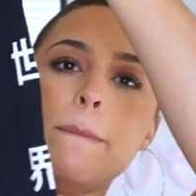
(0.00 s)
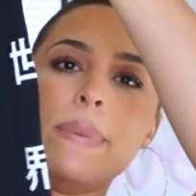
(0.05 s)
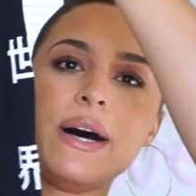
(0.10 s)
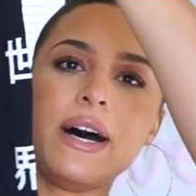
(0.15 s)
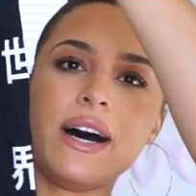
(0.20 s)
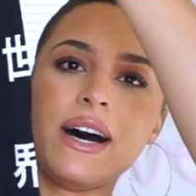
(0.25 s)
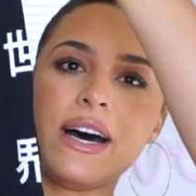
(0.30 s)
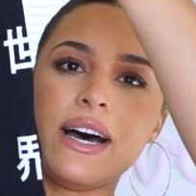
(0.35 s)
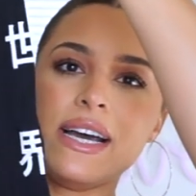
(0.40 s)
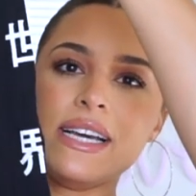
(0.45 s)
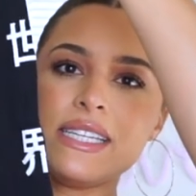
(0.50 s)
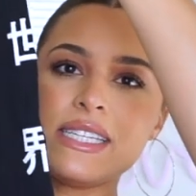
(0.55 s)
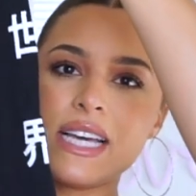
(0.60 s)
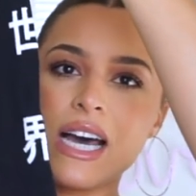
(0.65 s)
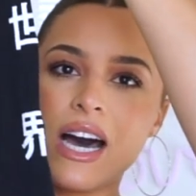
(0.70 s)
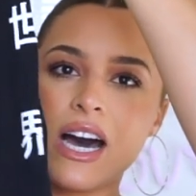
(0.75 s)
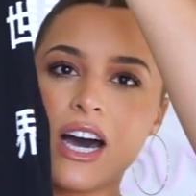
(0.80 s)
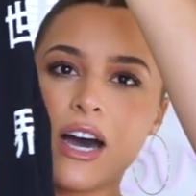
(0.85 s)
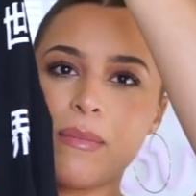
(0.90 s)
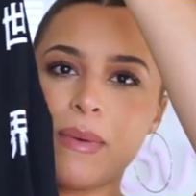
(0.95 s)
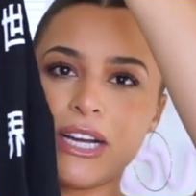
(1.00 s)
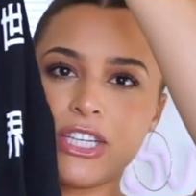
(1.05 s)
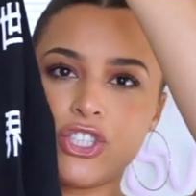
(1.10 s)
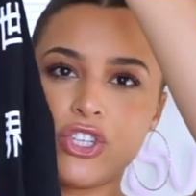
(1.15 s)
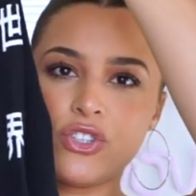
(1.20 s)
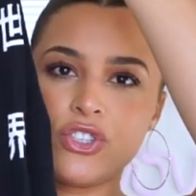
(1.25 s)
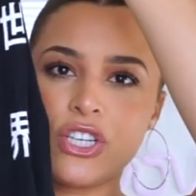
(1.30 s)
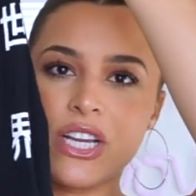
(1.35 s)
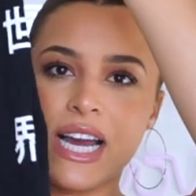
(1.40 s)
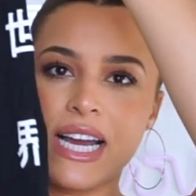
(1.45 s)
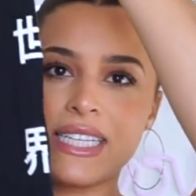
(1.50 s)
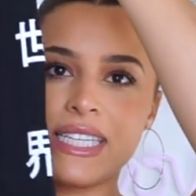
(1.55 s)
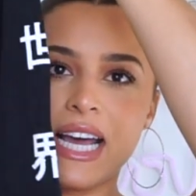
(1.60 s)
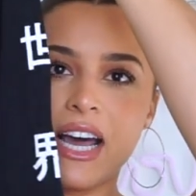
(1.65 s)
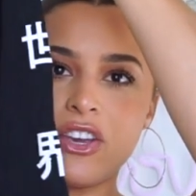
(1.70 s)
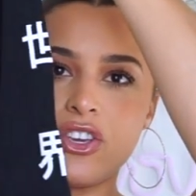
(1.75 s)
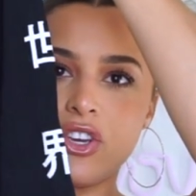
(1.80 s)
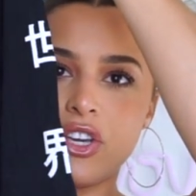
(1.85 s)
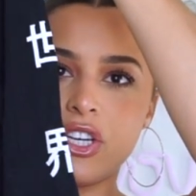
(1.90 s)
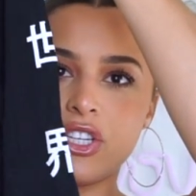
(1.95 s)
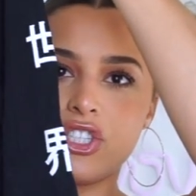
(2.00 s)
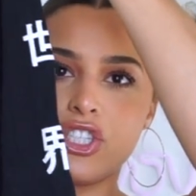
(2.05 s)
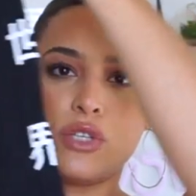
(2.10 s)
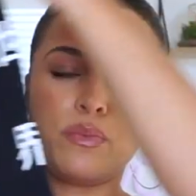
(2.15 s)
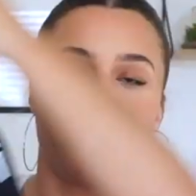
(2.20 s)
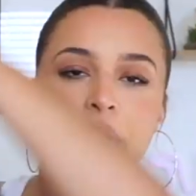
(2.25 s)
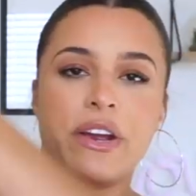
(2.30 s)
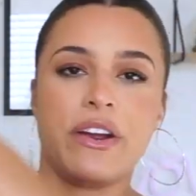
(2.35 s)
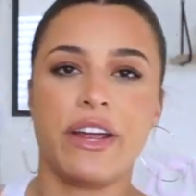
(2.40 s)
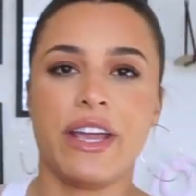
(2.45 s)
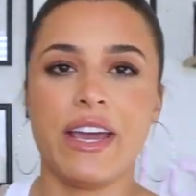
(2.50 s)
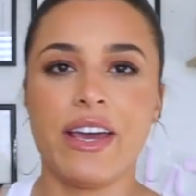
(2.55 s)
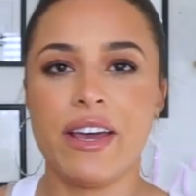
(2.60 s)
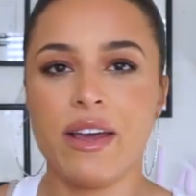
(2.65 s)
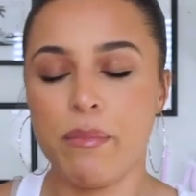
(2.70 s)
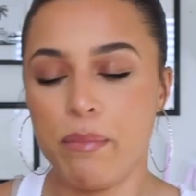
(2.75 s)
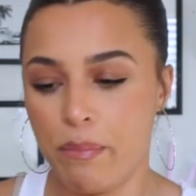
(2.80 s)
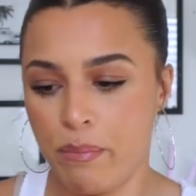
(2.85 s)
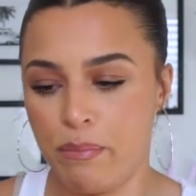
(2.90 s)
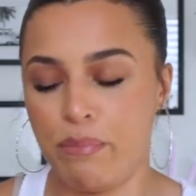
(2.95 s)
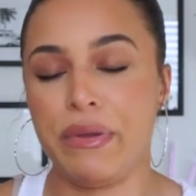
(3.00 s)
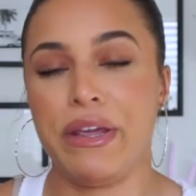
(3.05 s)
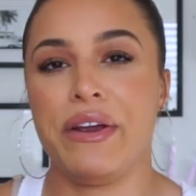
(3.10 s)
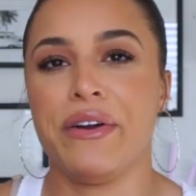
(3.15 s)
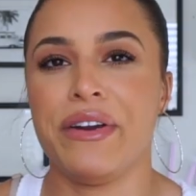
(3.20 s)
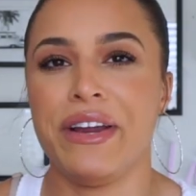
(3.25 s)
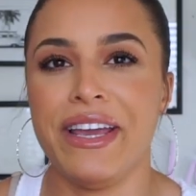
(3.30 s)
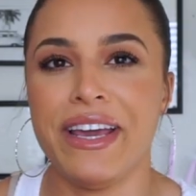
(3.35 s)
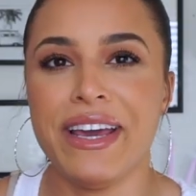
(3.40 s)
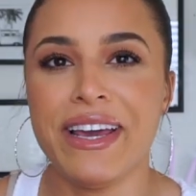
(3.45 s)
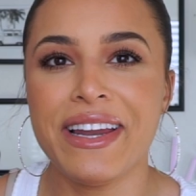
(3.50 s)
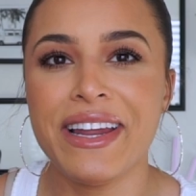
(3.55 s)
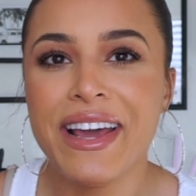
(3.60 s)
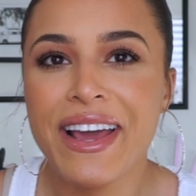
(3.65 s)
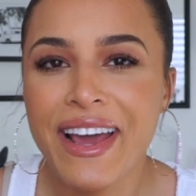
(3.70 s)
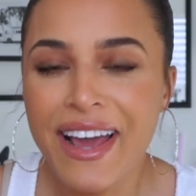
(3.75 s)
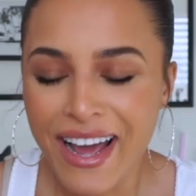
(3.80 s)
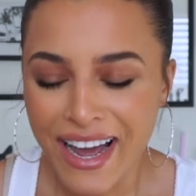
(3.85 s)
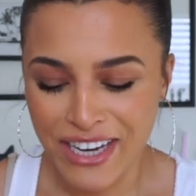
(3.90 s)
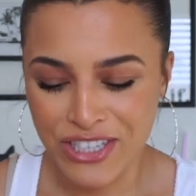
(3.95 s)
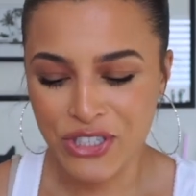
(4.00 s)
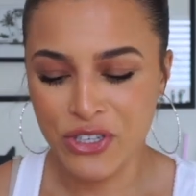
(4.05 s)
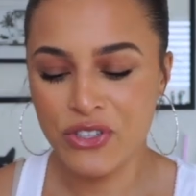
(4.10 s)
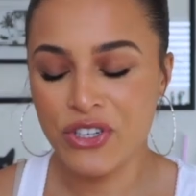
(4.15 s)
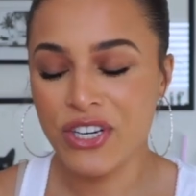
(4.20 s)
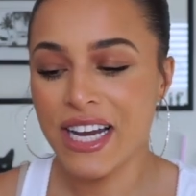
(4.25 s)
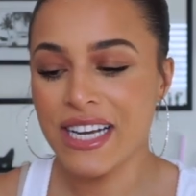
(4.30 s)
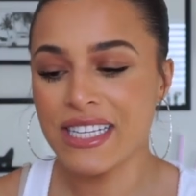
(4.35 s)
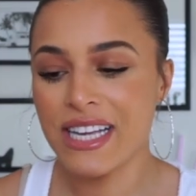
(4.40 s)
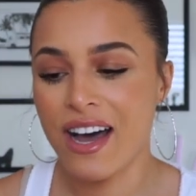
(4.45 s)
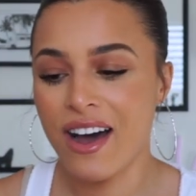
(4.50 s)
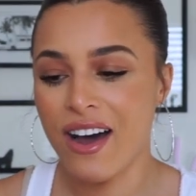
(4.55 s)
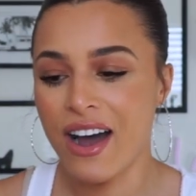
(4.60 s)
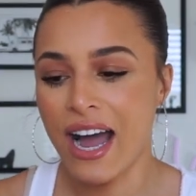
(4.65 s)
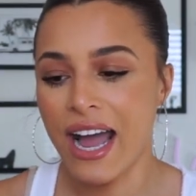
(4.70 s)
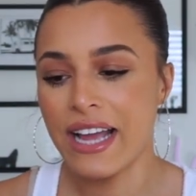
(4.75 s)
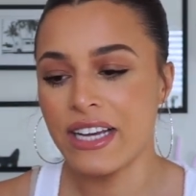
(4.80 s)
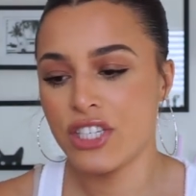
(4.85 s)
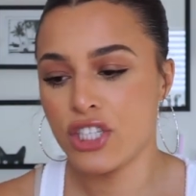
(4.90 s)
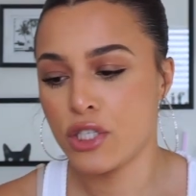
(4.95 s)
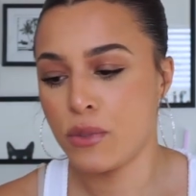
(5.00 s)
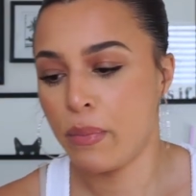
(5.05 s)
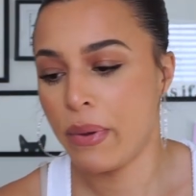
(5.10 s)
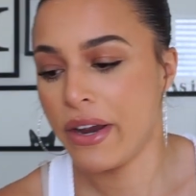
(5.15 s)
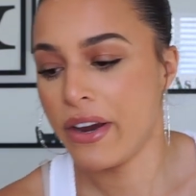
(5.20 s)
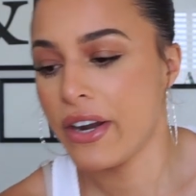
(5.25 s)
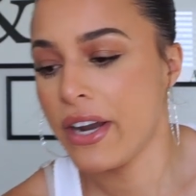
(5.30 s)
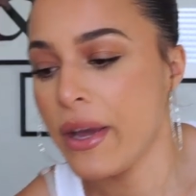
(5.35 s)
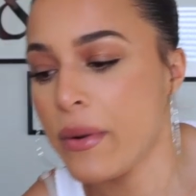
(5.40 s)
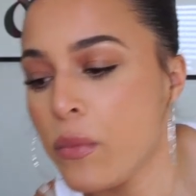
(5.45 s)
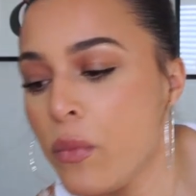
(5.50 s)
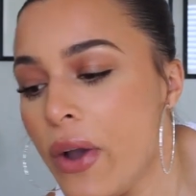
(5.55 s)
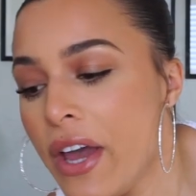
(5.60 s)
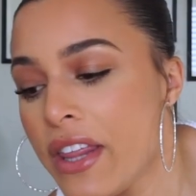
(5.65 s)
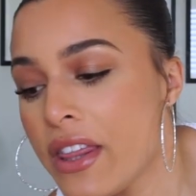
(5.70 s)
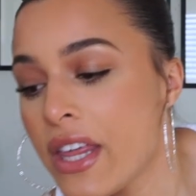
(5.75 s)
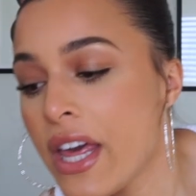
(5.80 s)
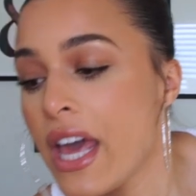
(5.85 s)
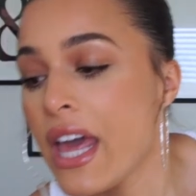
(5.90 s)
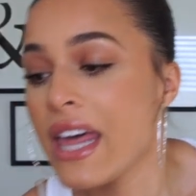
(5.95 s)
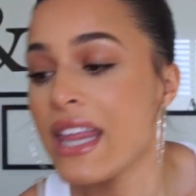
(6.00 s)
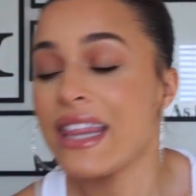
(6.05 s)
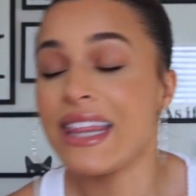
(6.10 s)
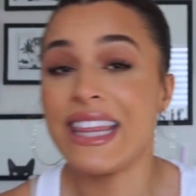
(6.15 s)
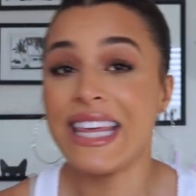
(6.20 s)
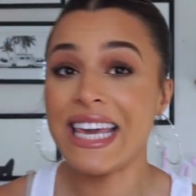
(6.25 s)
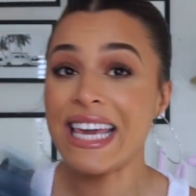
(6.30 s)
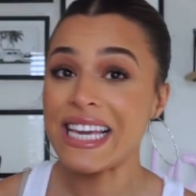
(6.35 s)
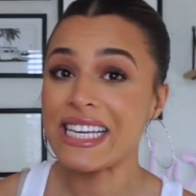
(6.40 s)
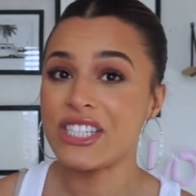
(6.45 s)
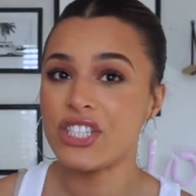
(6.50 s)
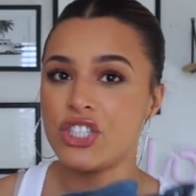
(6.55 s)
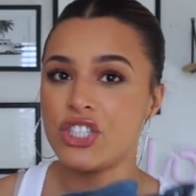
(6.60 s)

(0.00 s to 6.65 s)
But um, I showed you guys how you could just pair it period. I showed you guys how I just paired it with these